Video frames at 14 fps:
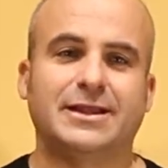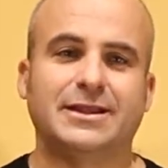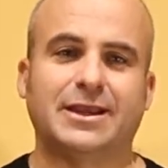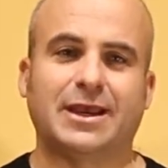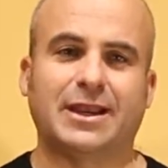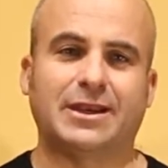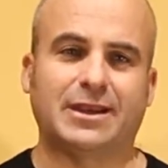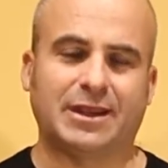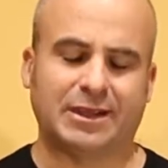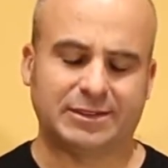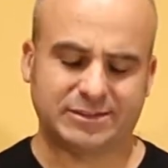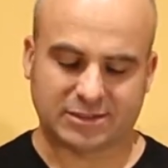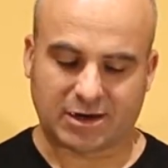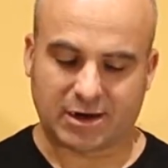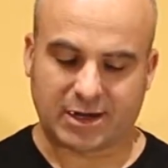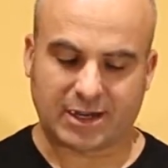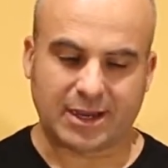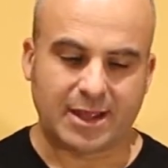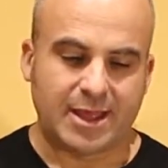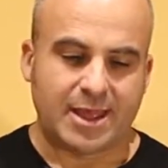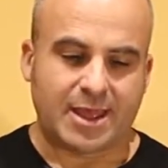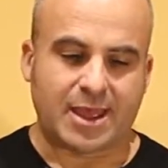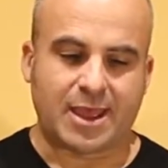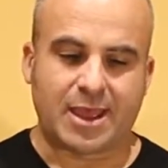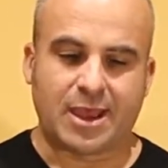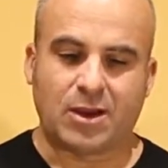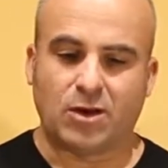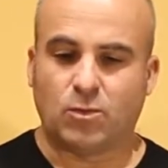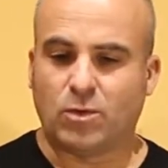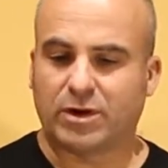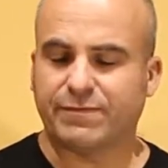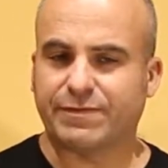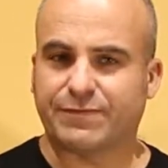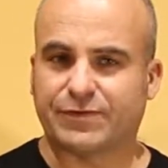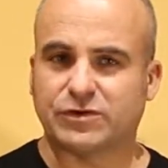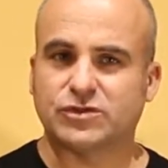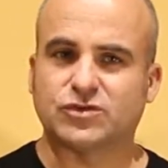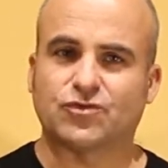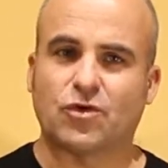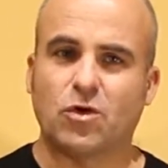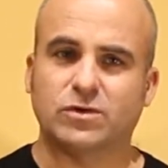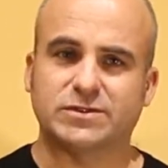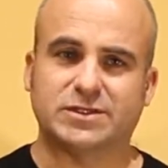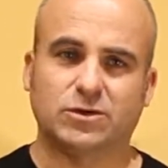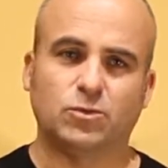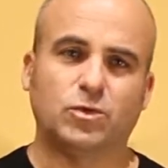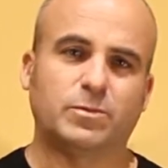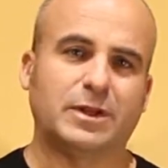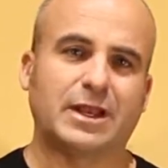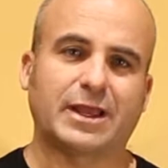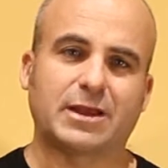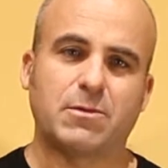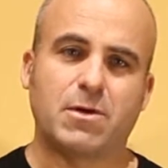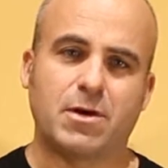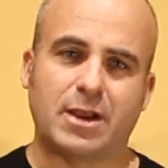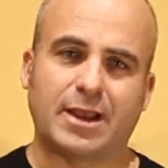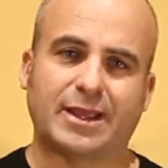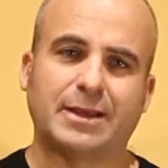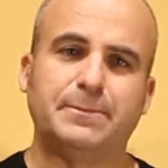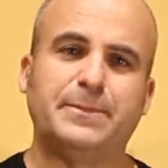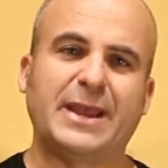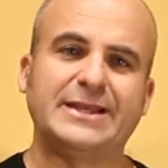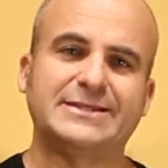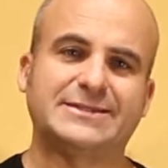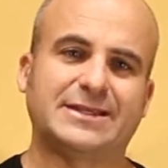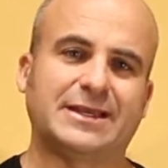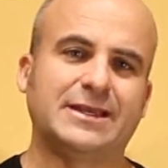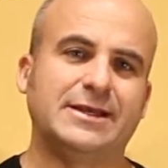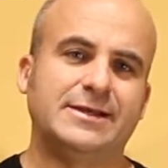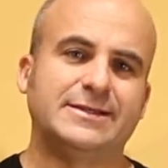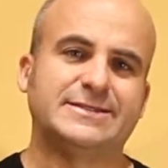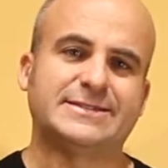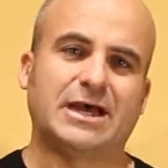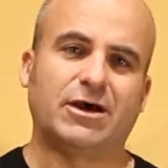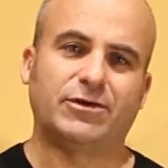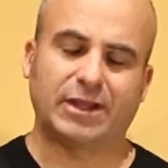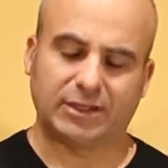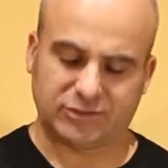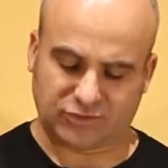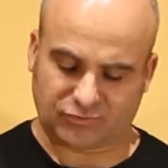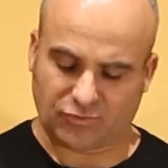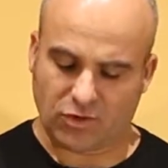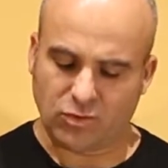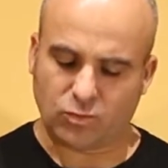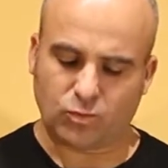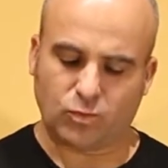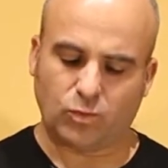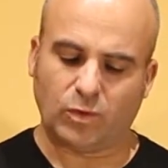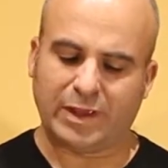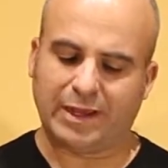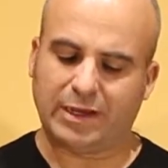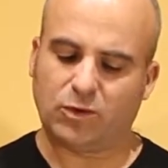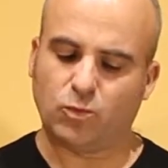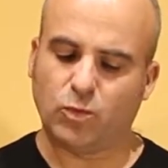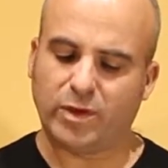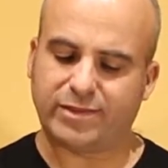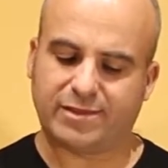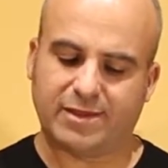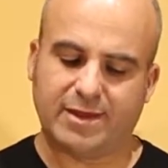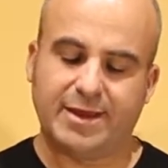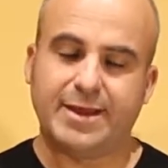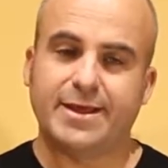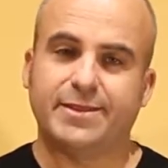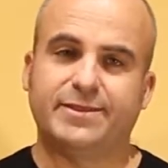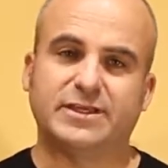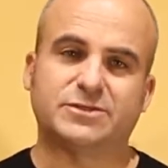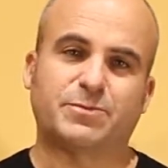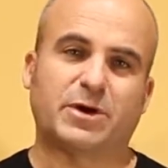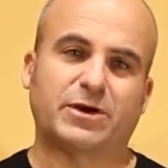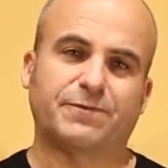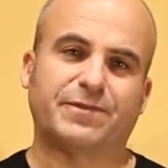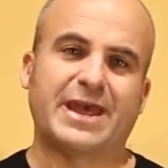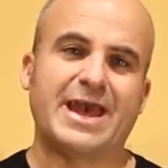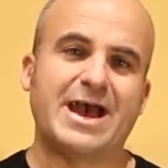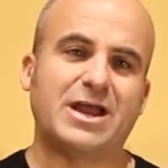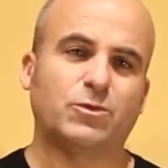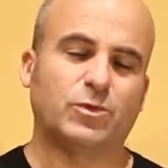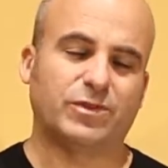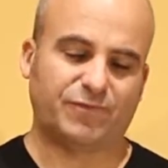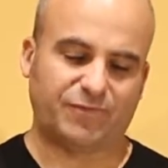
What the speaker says: get it started. One of the first strokes would be like a bassy sounding stroke. We hit it with this part of the hand with the